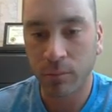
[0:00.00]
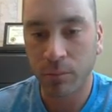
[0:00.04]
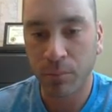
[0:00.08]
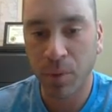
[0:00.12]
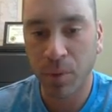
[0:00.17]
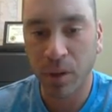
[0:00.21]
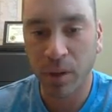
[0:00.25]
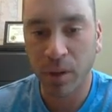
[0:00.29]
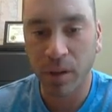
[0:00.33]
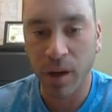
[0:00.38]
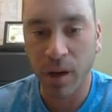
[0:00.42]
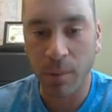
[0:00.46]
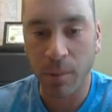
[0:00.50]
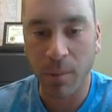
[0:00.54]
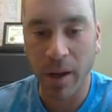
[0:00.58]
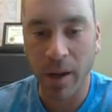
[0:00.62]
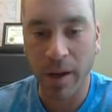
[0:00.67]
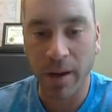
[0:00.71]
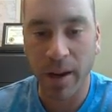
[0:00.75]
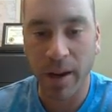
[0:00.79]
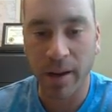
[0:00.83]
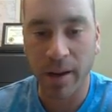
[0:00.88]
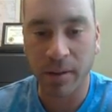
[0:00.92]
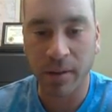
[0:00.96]
put it on my
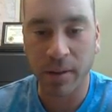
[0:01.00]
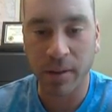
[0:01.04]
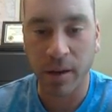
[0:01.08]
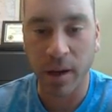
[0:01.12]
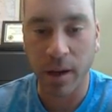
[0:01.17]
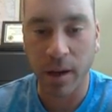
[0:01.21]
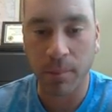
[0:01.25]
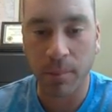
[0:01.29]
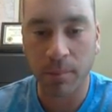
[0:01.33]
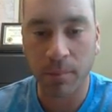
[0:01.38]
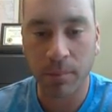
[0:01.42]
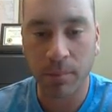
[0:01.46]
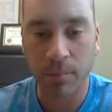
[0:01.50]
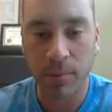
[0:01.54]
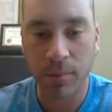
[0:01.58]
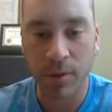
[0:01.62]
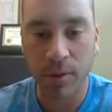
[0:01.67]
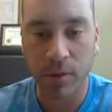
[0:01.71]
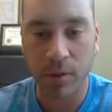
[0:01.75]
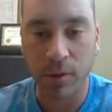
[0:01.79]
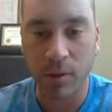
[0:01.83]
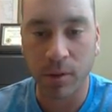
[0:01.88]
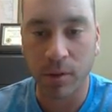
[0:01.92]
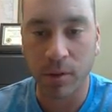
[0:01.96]
desktop.
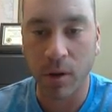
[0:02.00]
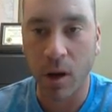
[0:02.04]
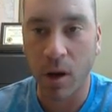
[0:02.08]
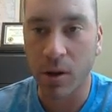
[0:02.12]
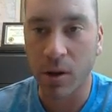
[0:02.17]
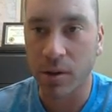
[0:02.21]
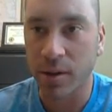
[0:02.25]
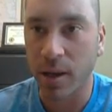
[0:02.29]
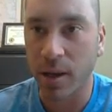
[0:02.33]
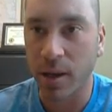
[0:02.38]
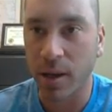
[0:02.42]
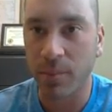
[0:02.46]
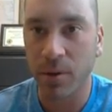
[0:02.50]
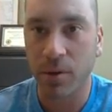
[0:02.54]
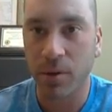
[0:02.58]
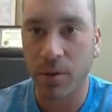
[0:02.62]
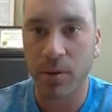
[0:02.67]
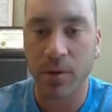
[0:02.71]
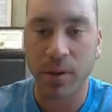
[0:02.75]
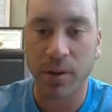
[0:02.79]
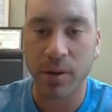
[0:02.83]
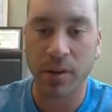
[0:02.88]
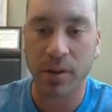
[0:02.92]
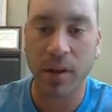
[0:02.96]
So all I'm
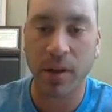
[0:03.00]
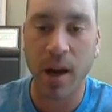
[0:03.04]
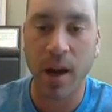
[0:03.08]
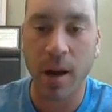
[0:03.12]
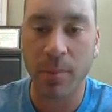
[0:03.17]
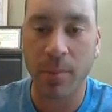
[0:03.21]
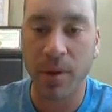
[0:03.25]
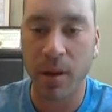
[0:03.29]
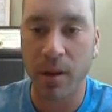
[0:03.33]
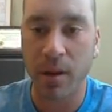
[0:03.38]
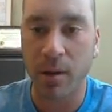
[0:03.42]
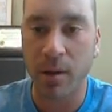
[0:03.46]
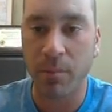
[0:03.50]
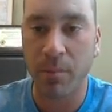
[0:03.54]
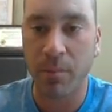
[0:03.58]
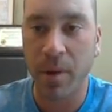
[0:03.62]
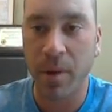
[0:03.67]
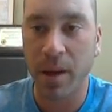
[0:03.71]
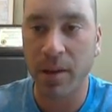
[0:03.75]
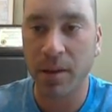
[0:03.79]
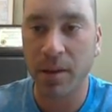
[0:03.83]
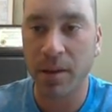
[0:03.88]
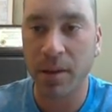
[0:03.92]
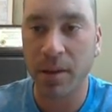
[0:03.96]
doing is copying and
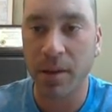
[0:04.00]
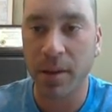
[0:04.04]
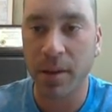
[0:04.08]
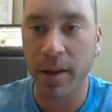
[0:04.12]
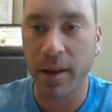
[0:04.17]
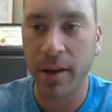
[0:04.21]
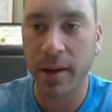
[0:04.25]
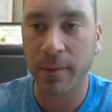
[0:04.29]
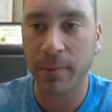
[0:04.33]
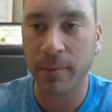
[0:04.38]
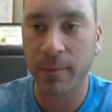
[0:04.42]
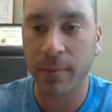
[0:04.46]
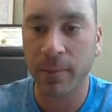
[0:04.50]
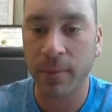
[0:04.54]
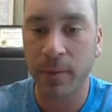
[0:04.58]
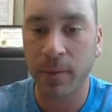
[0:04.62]
pasting that.